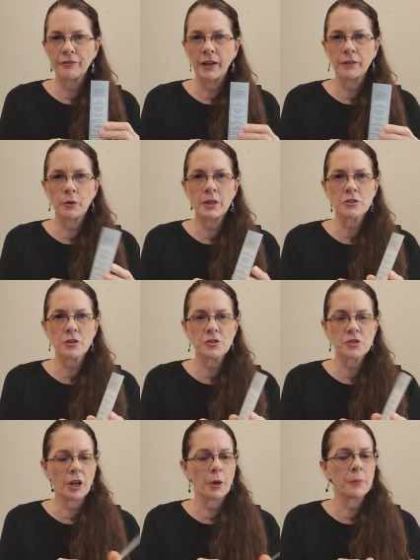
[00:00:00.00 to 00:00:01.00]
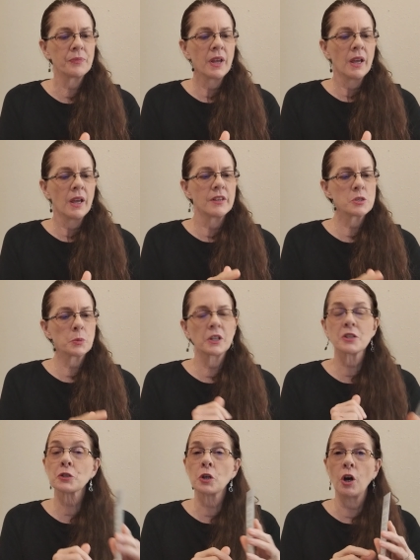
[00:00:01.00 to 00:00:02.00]
5 weeks or so. This one
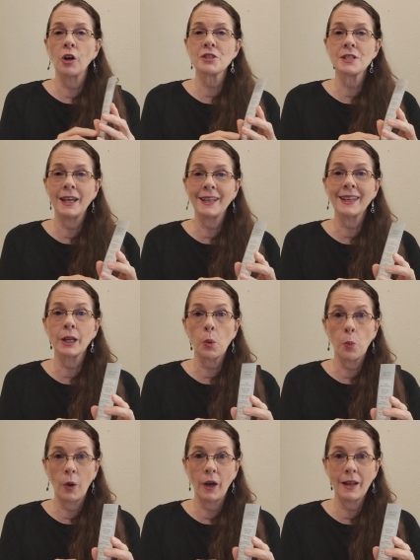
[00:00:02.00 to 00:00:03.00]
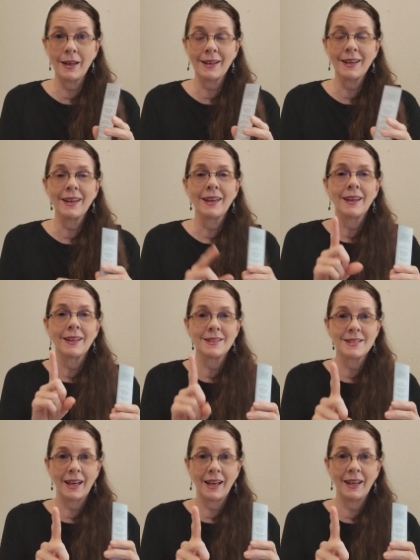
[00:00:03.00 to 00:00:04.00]
is called Take It One
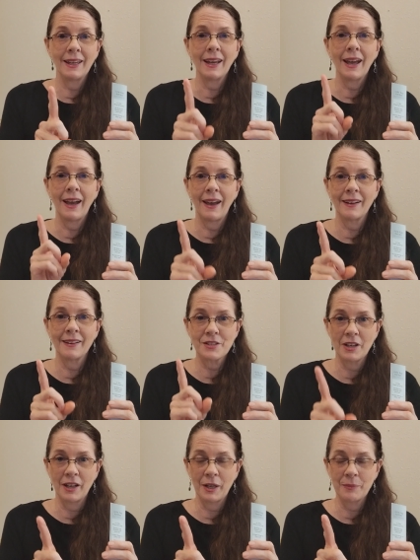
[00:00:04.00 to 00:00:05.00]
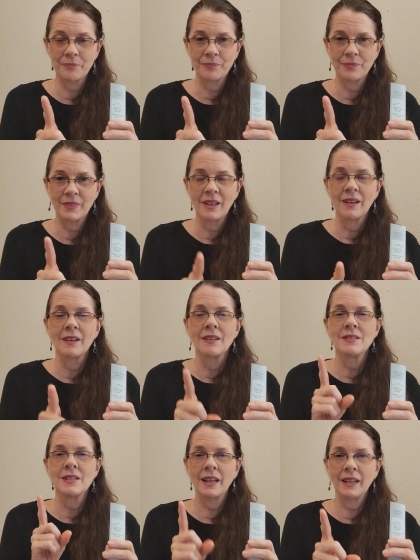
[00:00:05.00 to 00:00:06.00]
Day at a Time.
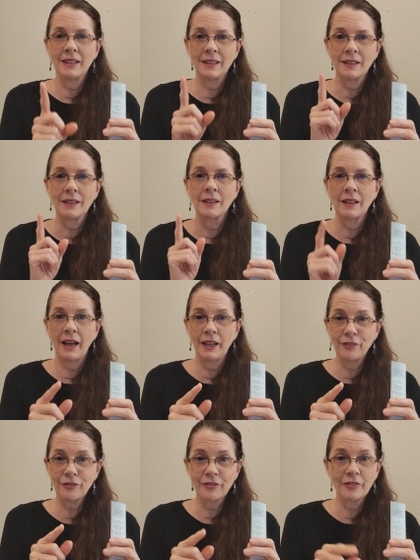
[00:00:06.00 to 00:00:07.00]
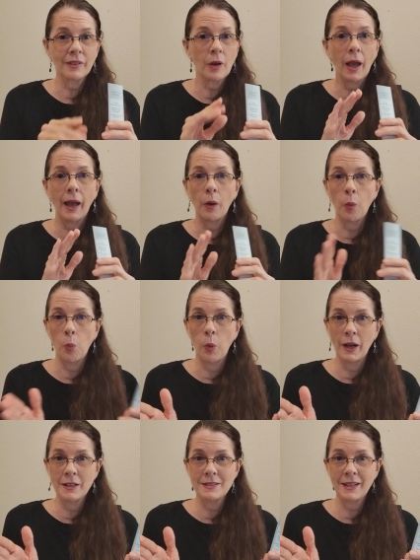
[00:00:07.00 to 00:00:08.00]
Take life
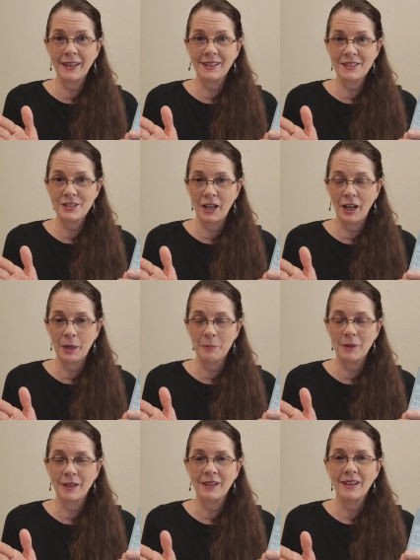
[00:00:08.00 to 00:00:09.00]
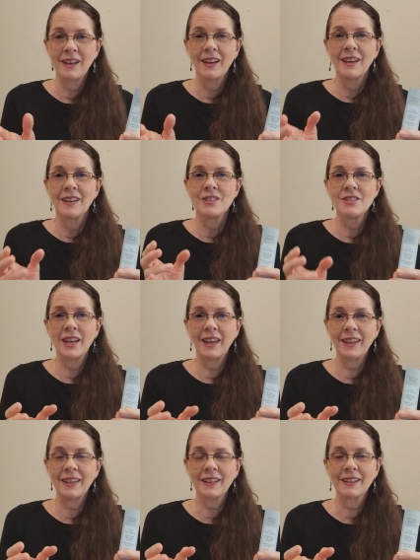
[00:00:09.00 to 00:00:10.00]
one day at a time.
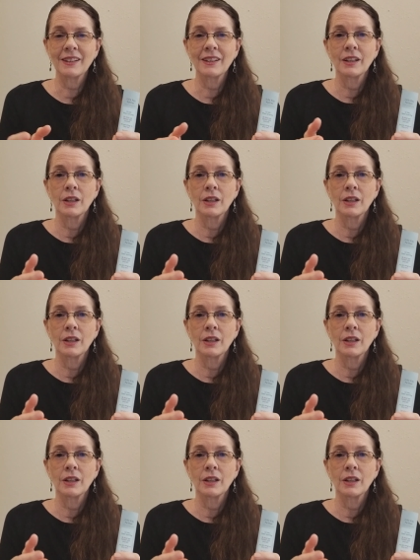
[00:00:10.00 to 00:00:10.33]
Take